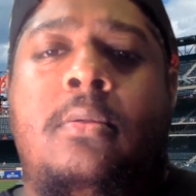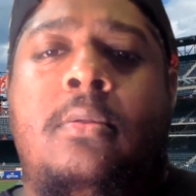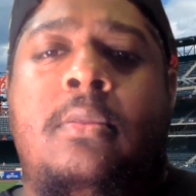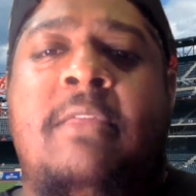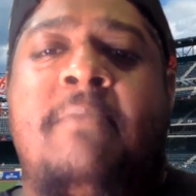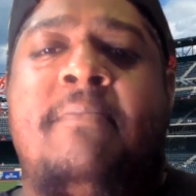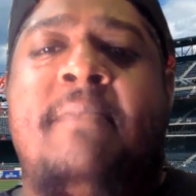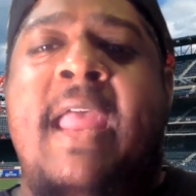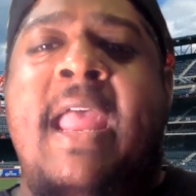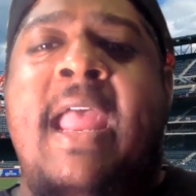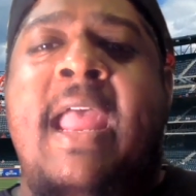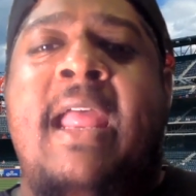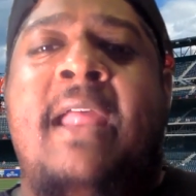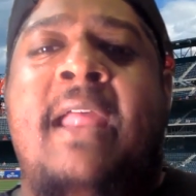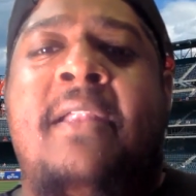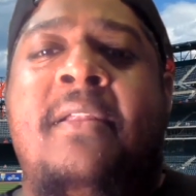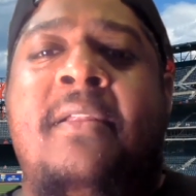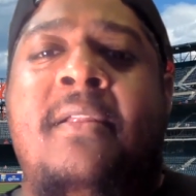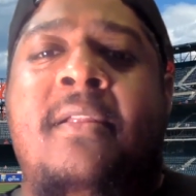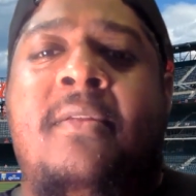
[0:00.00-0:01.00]
The
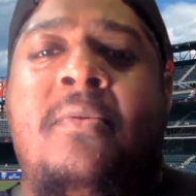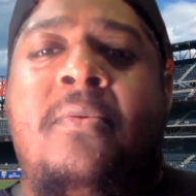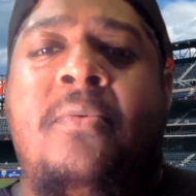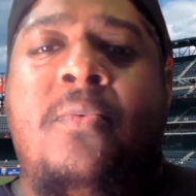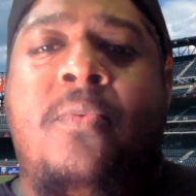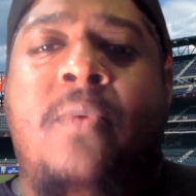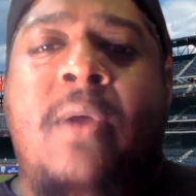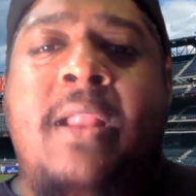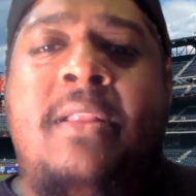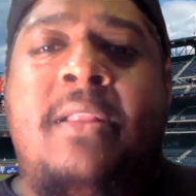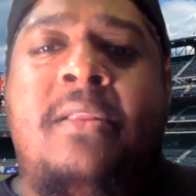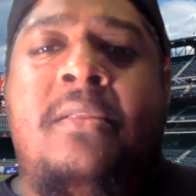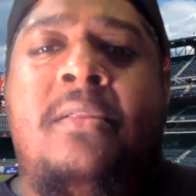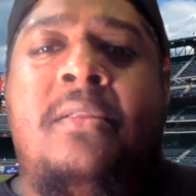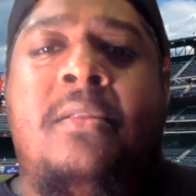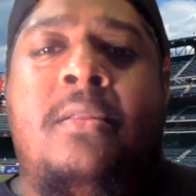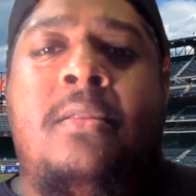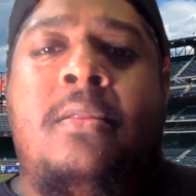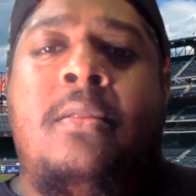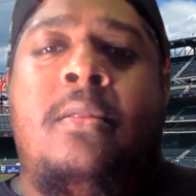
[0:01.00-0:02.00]
man went
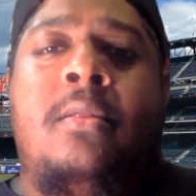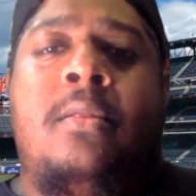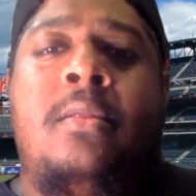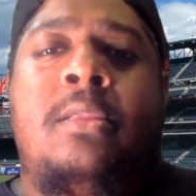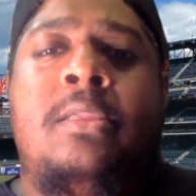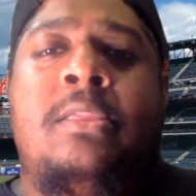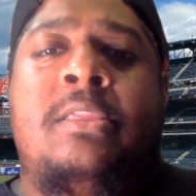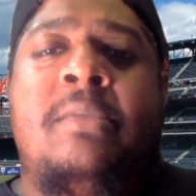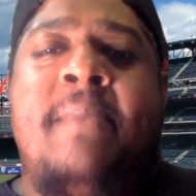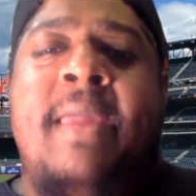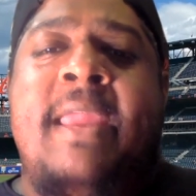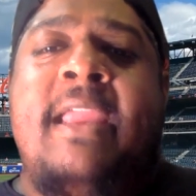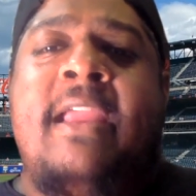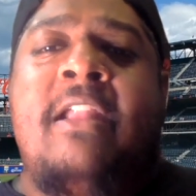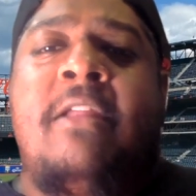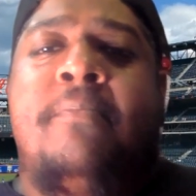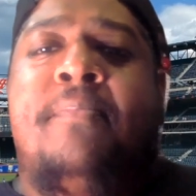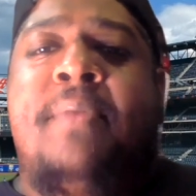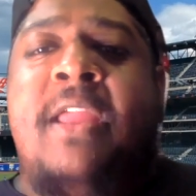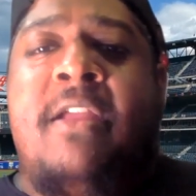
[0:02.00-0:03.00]
to make an
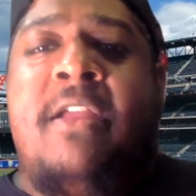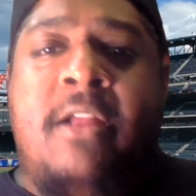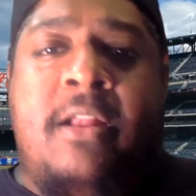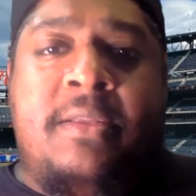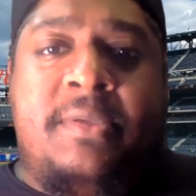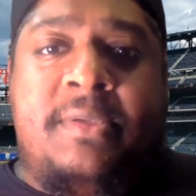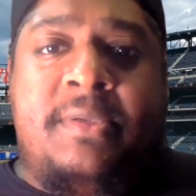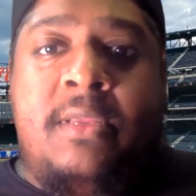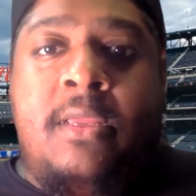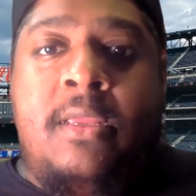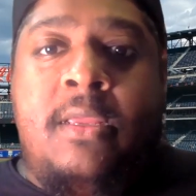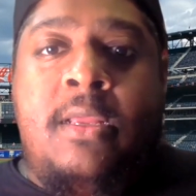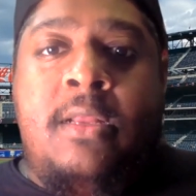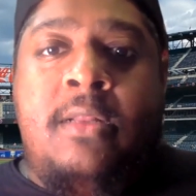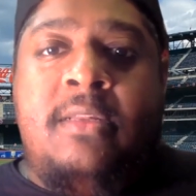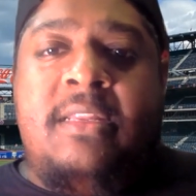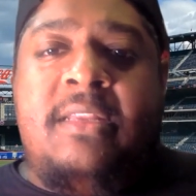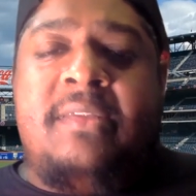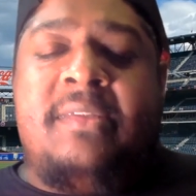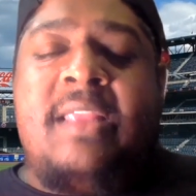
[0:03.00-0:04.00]
appearance
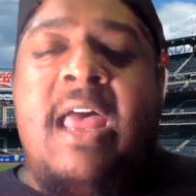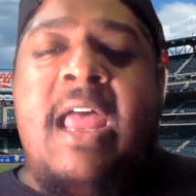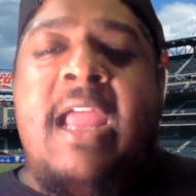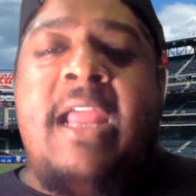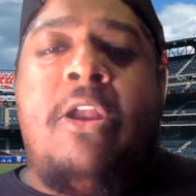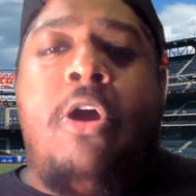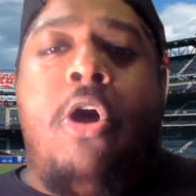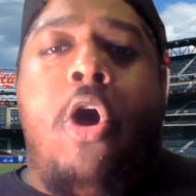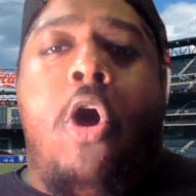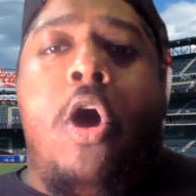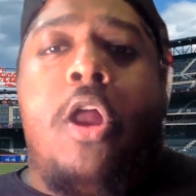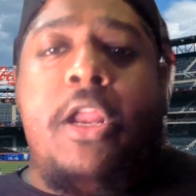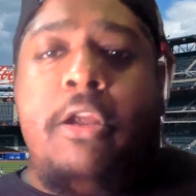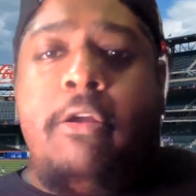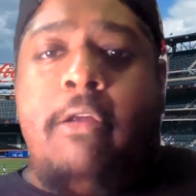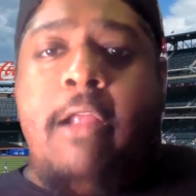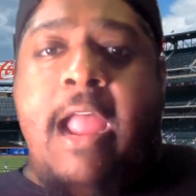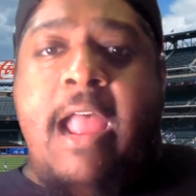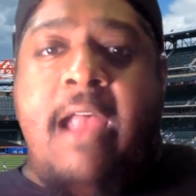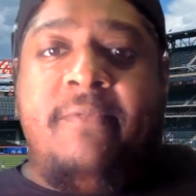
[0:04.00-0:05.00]
to sign
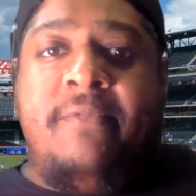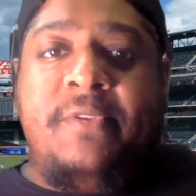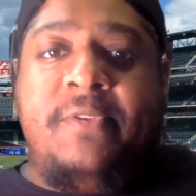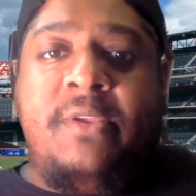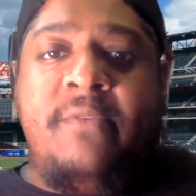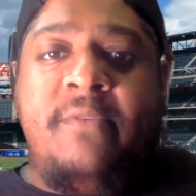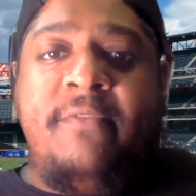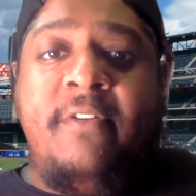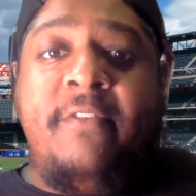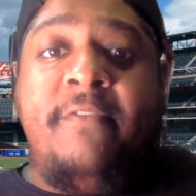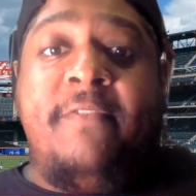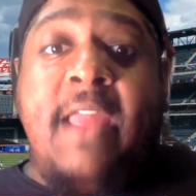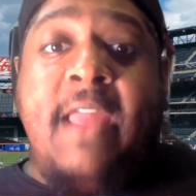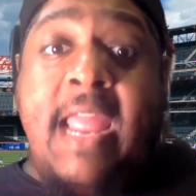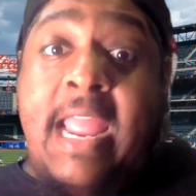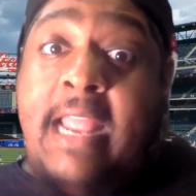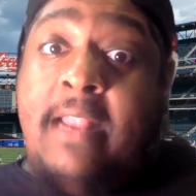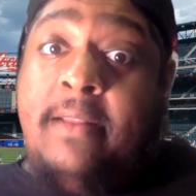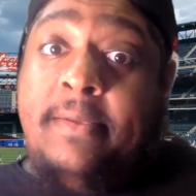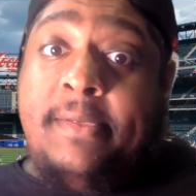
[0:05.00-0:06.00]
autographs for
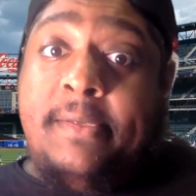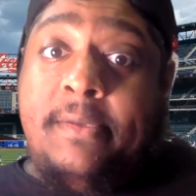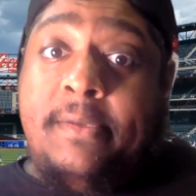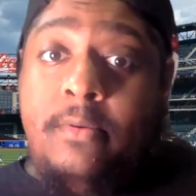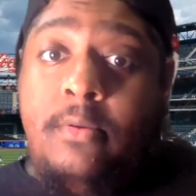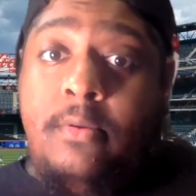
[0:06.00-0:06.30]
fans.